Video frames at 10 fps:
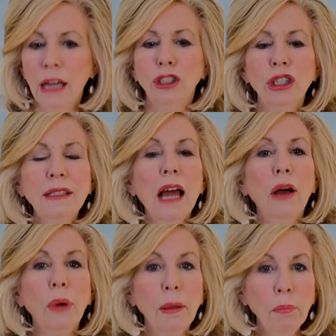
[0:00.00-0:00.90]
just
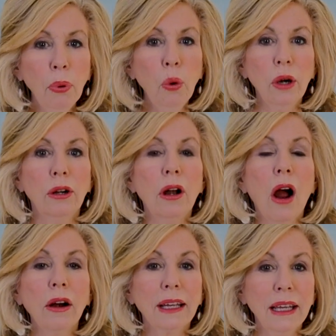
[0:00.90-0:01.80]
how important
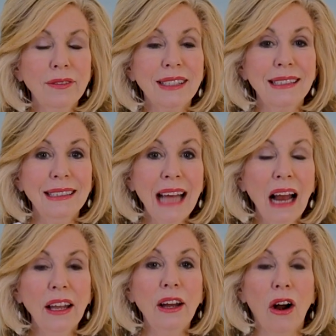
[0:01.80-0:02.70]
our gifts and
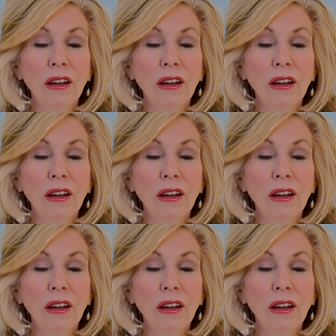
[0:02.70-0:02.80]
talent,